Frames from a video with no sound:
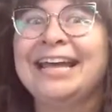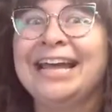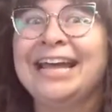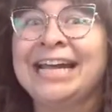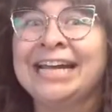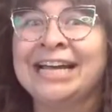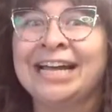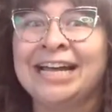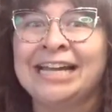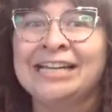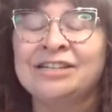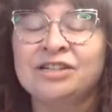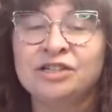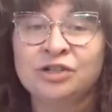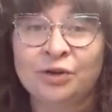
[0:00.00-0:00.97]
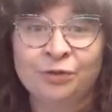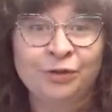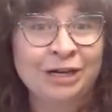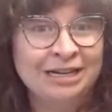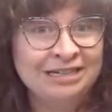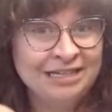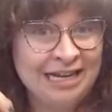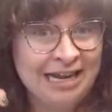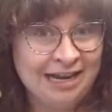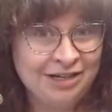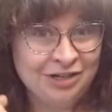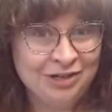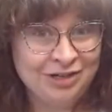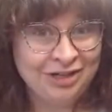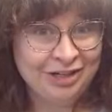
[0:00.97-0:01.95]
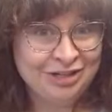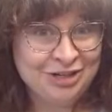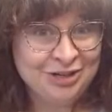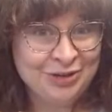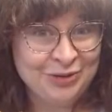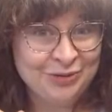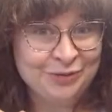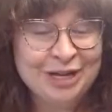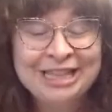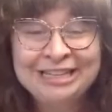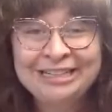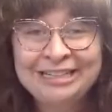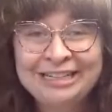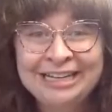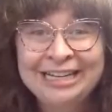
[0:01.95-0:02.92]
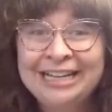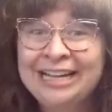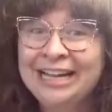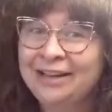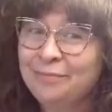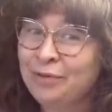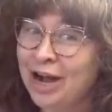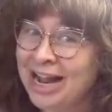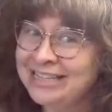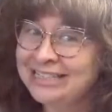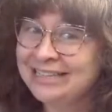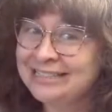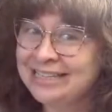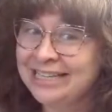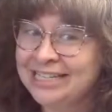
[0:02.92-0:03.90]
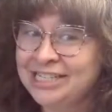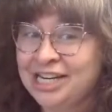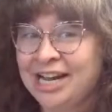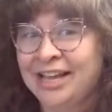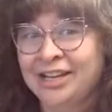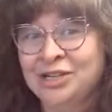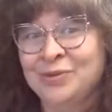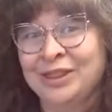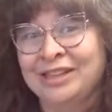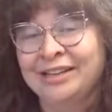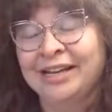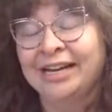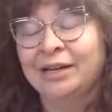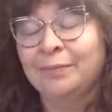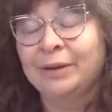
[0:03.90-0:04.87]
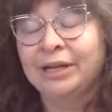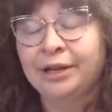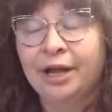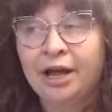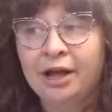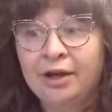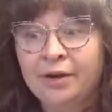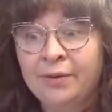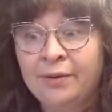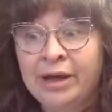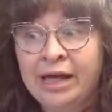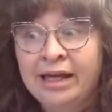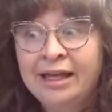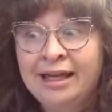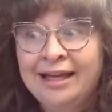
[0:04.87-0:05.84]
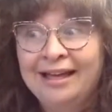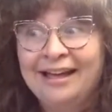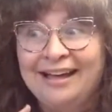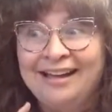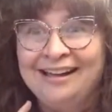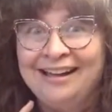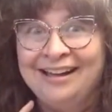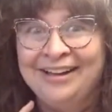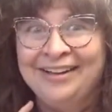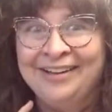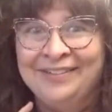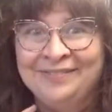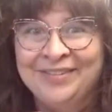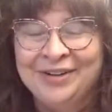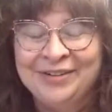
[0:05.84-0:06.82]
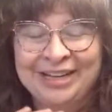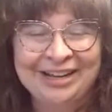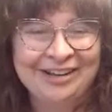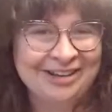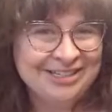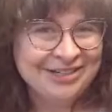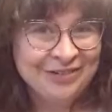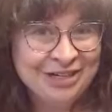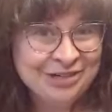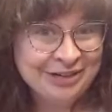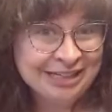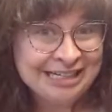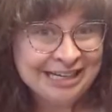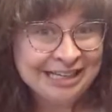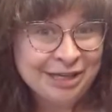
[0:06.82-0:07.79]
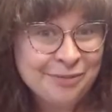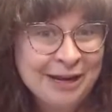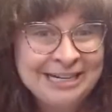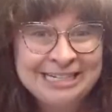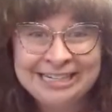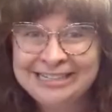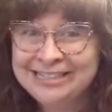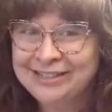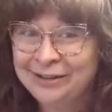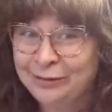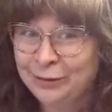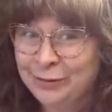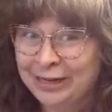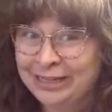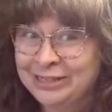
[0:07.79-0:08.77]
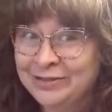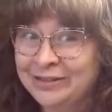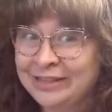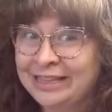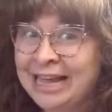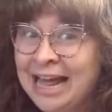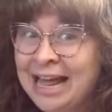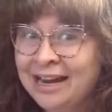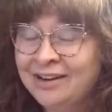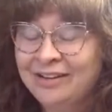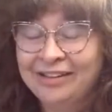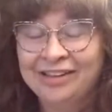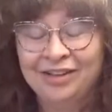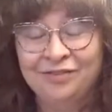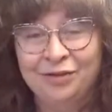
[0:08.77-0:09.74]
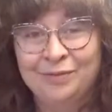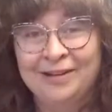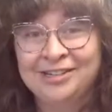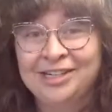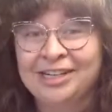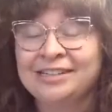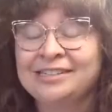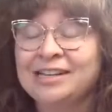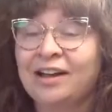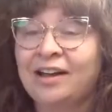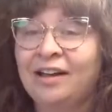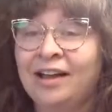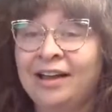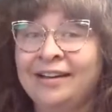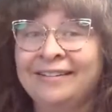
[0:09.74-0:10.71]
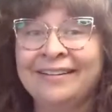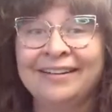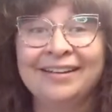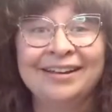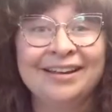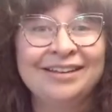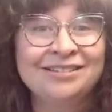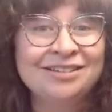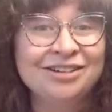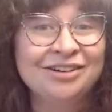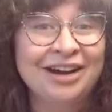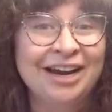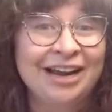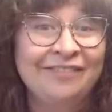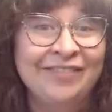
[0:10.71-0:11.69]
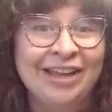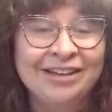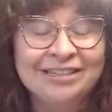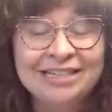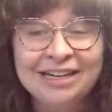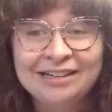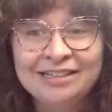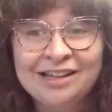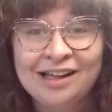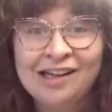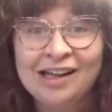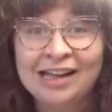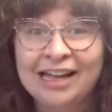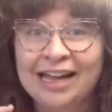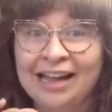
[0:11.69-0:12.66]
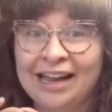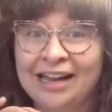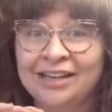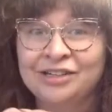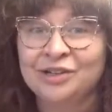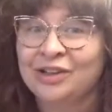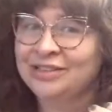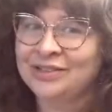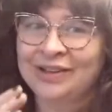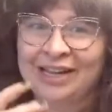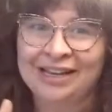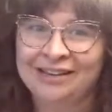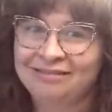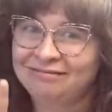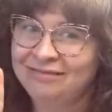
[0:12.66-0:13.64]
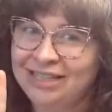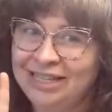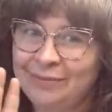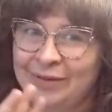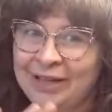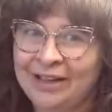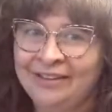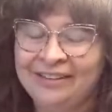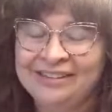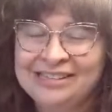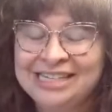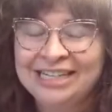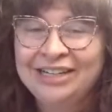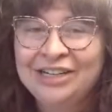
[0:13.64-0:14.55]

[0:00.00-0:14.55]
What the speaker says: And don't forget to enter to win prizes in the challenge with the link below. We also are doing daily painting. So if you want to do that, all the information is on Instagram and TikTok. And you'll also get emails